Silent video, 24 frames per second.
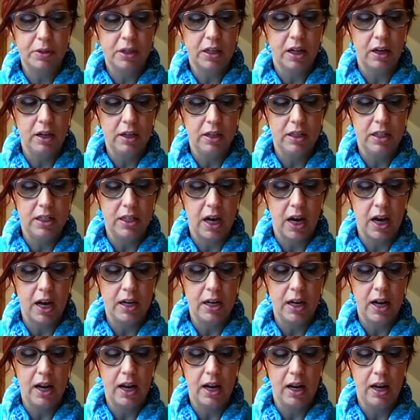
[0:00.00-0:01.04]
getting done.
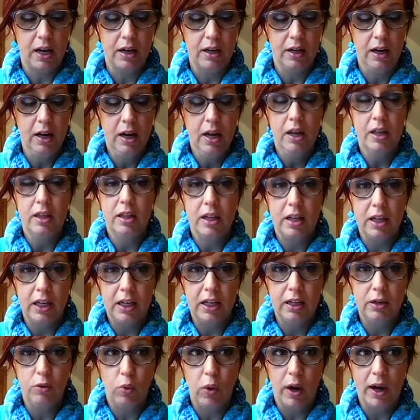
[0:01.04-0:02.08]
And the need
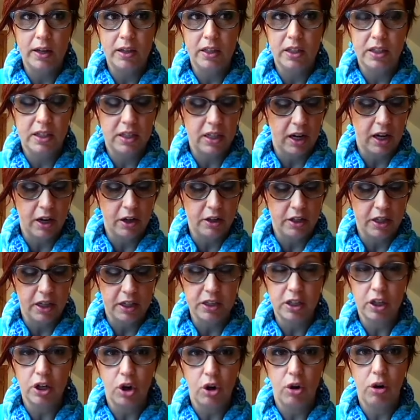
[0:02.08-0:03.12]
and want desire
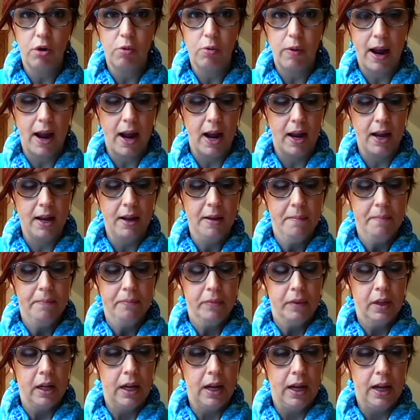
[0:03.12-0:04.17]
doesn't go away.
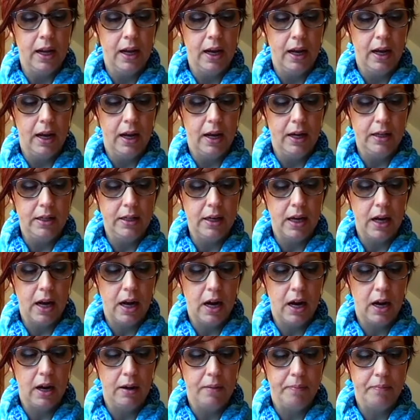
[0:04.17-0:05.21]
And,
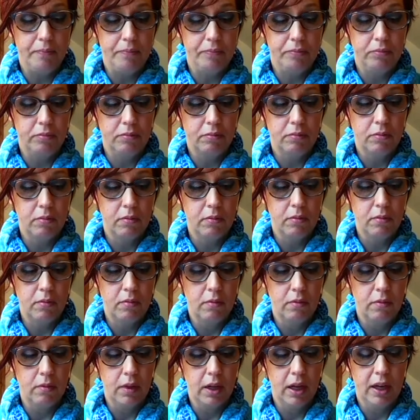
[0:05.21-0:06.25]
um,
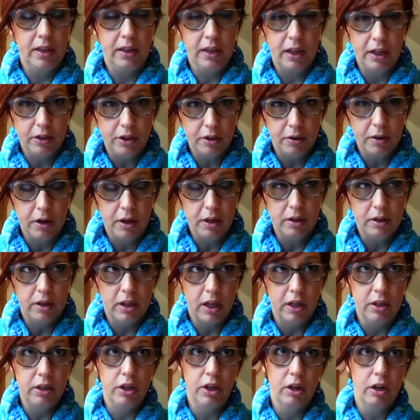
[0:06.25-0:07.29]
and then your,
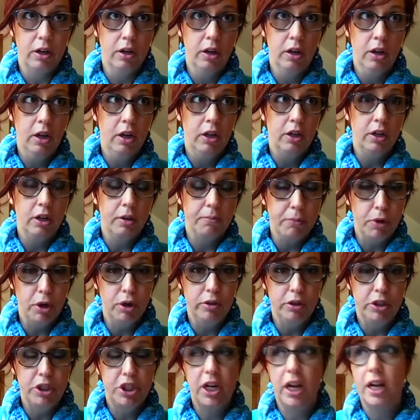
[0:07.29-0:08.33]
then your, your
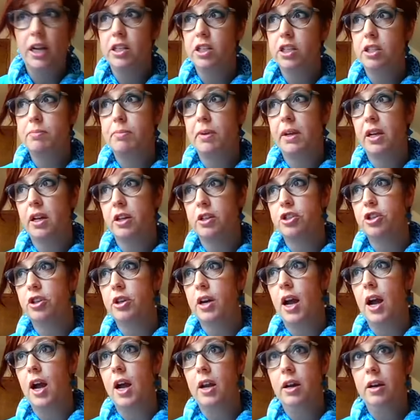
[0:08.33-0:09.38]
mood changes because you're
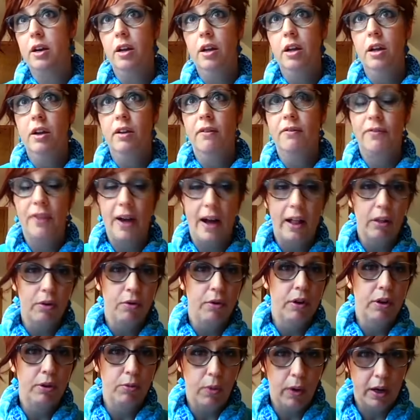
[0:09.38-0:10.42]
not
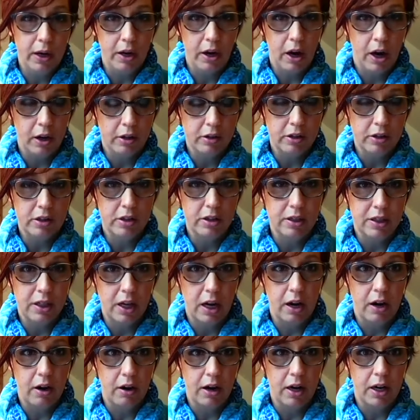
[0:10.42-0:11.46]
following what your heart's
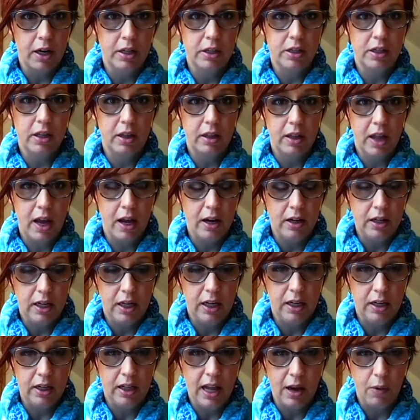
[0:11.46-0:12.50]
desire is and that need
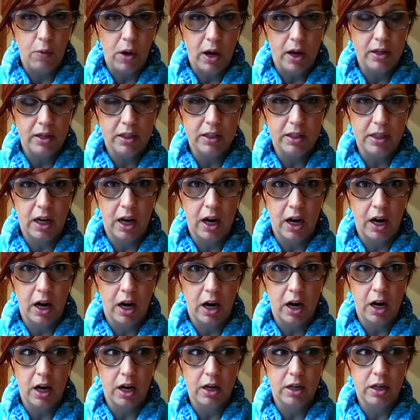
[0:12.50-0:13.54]
and that want and
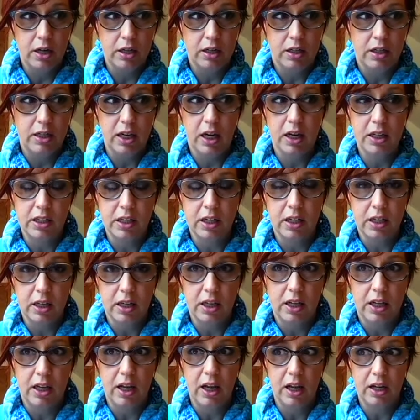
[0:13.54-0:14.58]
desire doesn't
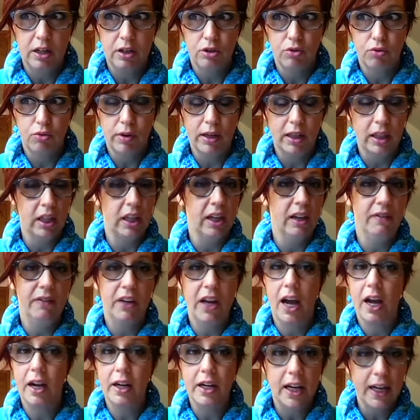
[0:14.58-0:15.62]
get relieved
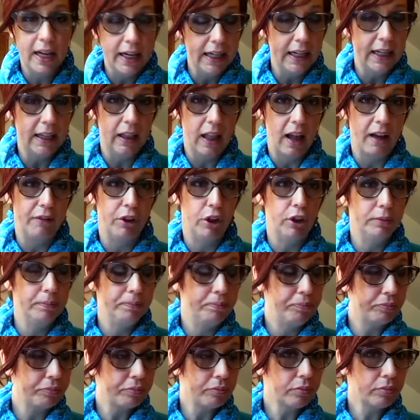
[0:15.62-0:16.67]
on any level
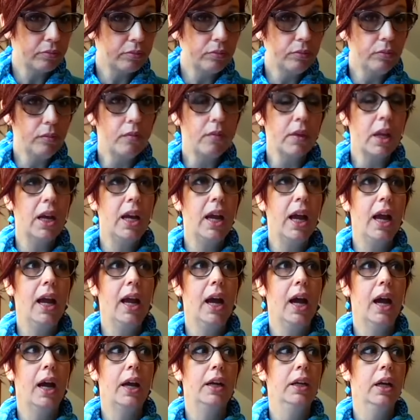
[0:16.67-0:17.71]

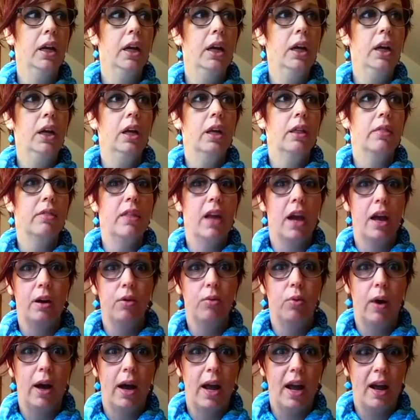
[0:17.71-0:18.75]
and then
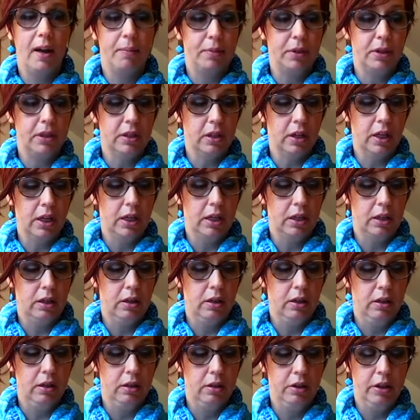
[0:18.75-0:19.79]
what happens like
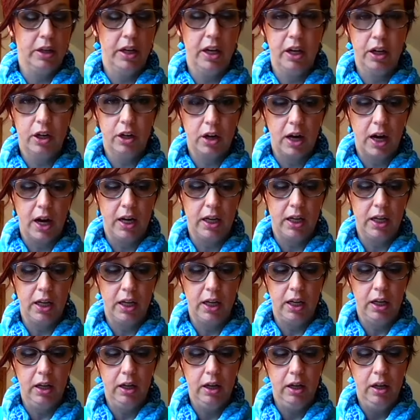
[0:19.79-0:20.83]
you get
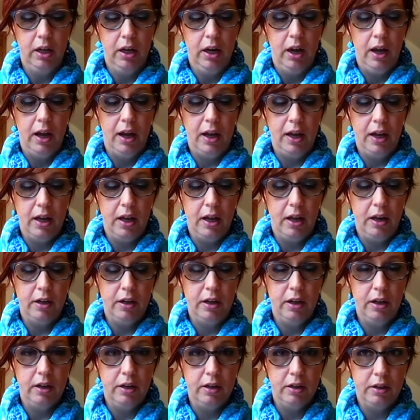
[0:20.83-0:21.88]
cranky and
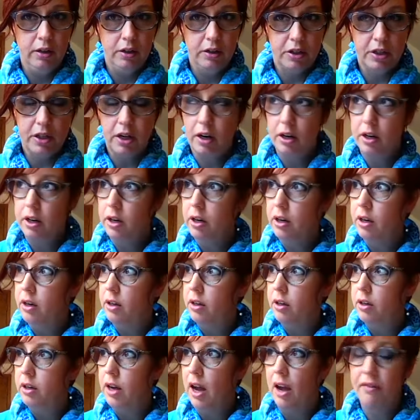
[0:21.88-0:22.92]
you start
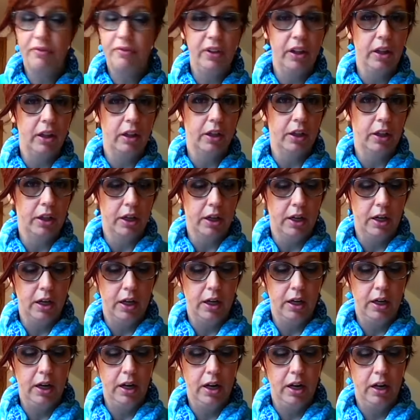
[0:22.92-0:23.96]
not feeling
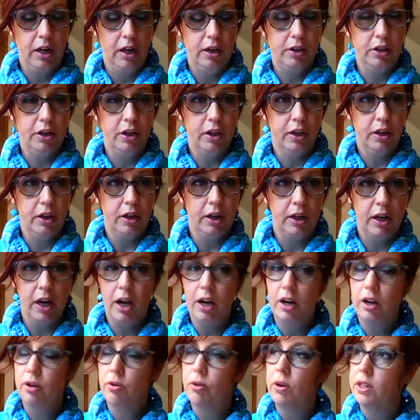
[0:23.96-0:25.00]
good and your gut
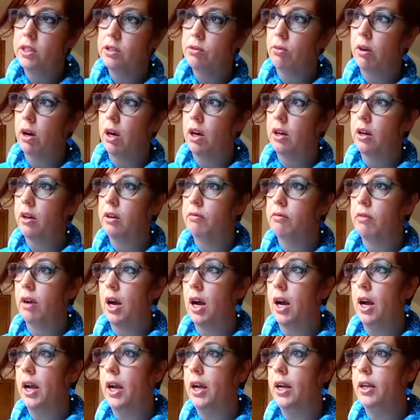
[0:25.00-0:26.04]
quits working
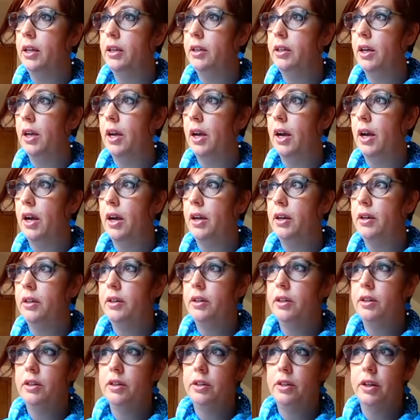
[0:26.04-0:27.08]
right and
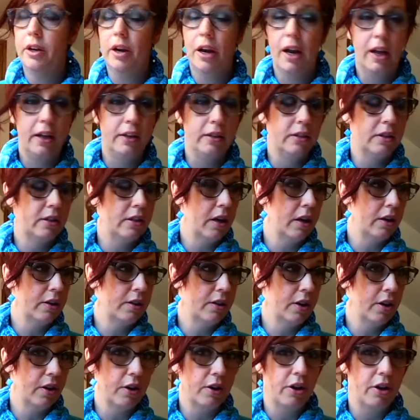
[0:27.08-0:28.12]
your head starts
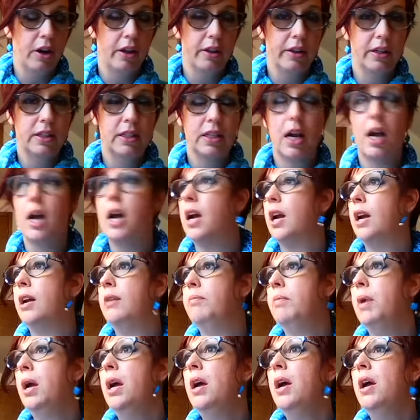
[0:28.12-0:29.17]
hurting all the
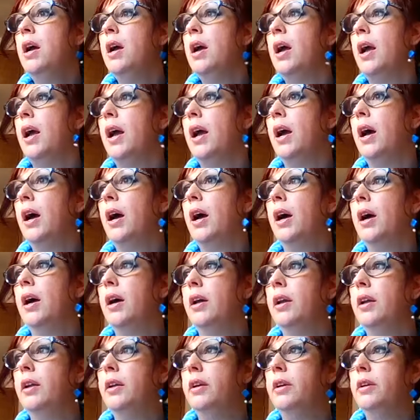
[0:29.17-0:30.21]
time
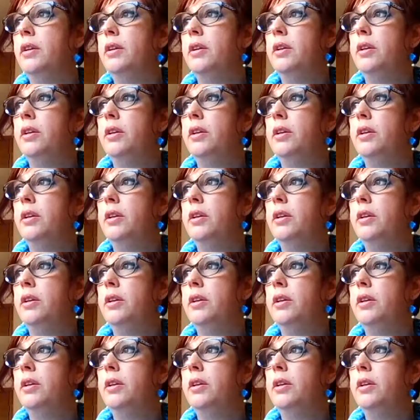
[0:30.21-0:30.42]
and